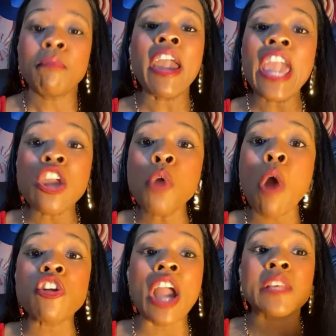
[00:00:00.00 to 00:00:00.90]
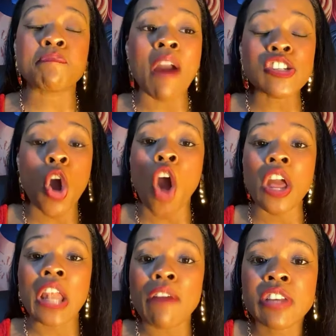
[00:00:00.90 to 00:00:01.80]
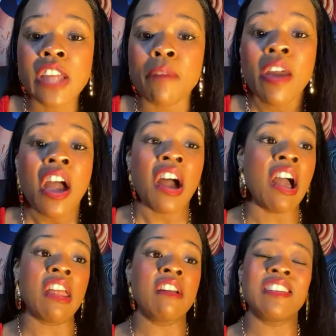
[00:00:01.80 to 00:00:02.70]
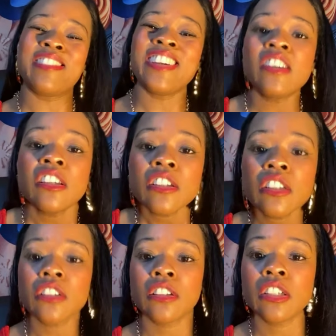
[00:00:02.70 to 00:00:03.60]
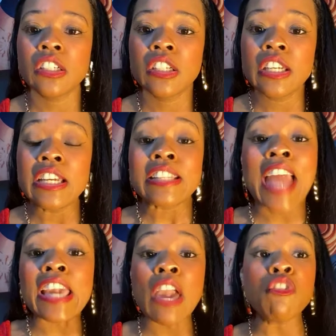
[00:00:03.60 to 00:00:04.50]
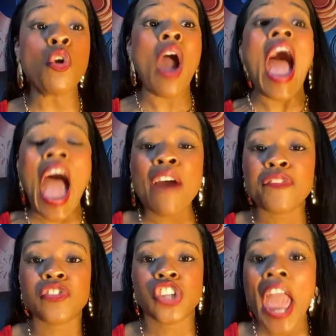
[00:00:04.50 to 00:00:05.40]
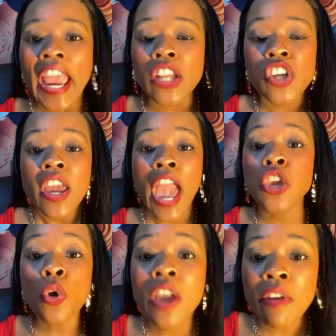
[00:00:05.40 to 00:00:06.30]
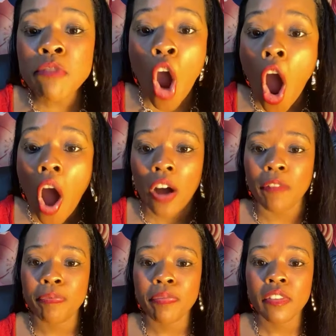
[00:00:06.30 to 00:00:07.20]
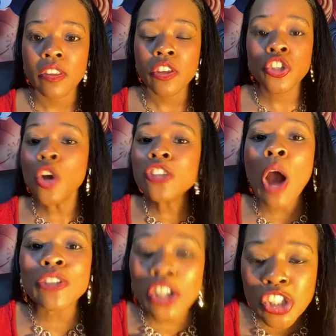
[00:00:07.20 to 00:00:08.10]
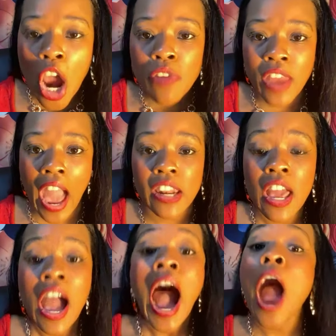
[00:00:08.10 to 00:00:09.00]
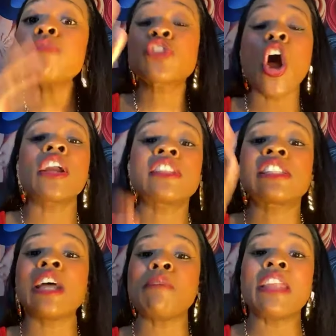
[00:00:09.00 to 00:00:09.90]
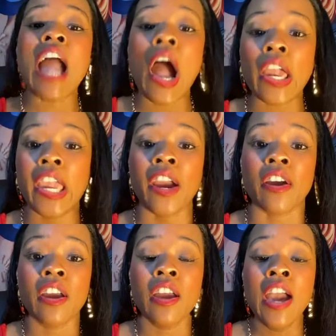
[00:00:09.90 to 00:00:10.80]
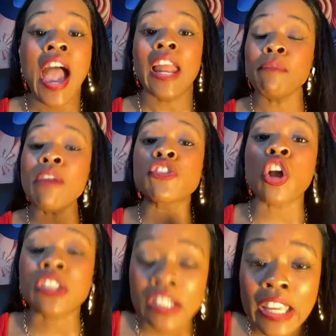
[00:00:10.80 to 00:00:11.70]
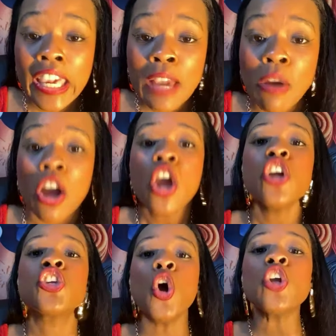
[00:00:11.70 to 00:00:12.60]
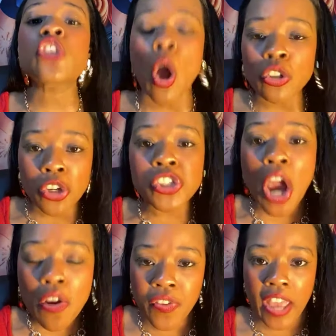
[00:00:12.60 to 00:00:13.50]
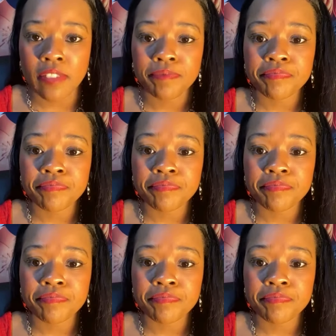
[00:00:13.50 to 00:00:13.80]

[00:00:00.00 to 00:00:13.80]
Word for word: But here you are, you're expressing all your love to them. Uh, they give you half change and you give them your all. You don't deserve that. I'm talking to somebody out here, and I'm even talking to Dihima. You don't deserve it.